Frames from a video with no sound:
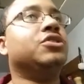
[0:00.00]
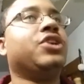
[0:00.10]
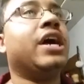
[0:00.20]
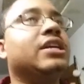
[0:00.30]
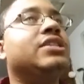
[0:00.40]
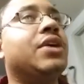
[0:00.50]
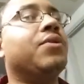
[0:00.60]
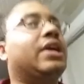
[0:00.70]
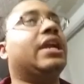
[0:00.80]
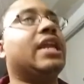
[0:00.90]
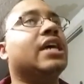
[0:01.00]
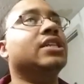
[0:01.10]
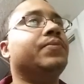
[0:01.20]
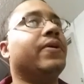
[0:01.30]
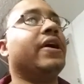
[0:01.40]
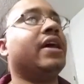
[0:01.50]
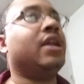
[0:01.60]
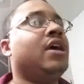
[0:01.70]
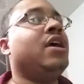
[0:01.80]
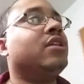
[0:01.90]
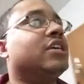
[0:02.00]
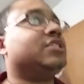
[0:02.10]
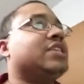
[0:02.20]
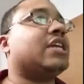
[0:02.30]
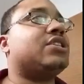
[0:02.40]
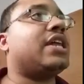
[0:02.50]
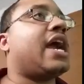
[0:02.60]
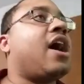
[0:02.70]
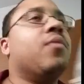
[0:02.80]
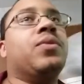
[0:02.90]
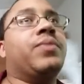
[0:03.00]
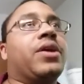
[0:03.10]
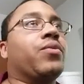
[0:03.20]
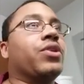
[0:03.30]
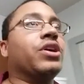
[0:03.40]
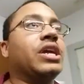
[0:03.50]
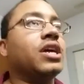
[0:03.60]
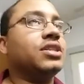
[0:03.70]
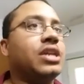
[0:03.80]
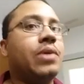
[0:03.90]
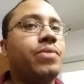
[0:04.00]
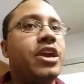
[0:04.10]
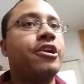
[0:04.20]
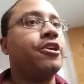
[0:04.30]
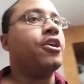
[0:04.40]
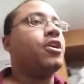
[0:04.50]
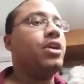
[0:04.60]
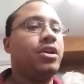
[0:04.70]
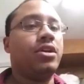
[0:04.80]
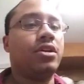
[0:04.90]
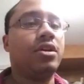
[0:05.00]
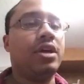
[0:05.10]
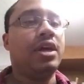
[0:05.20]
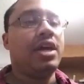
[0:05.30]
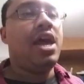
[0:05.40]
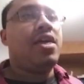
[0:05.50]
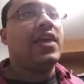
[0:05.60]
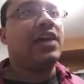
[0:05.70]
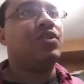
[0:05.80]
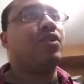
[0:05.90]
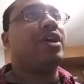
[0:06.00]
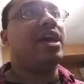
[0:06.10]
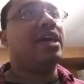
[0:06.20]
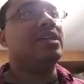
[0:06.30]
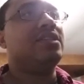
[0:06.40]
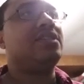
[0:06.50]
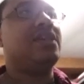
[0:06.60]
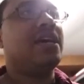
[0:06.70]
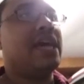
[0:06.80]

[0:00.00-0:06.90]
trying to see what it is, but listening to the album, it really doesn't appear that there is.